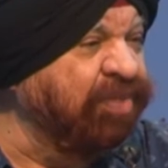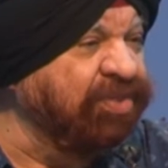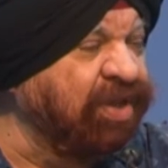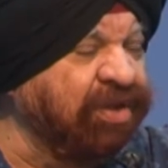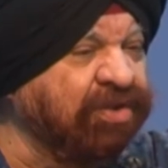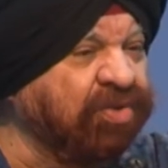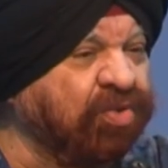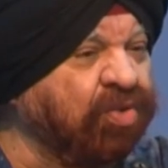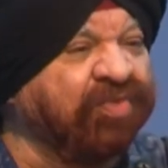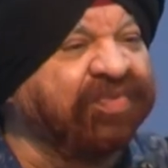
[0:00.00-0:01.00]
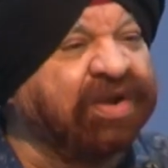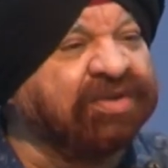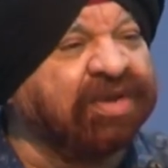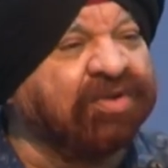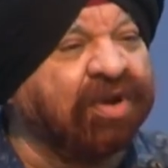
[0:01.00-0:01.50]
but then you don't find
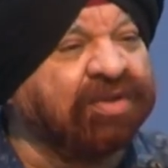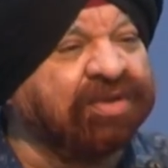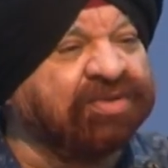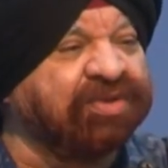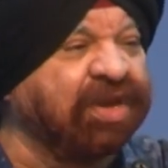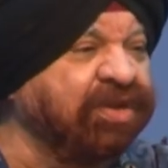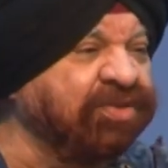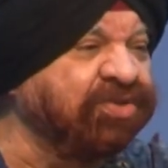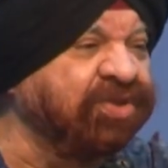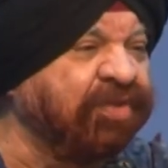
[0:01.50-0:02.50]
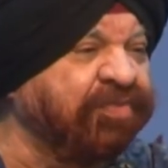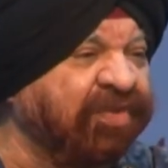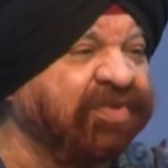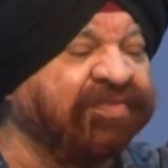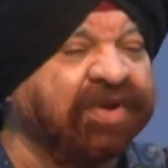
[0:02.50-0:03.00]
psychologists taking the shape
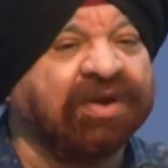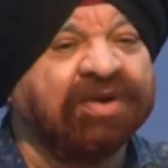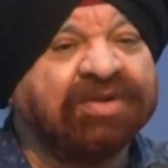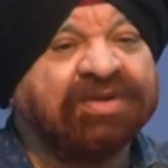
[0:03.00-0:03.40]
everywhere.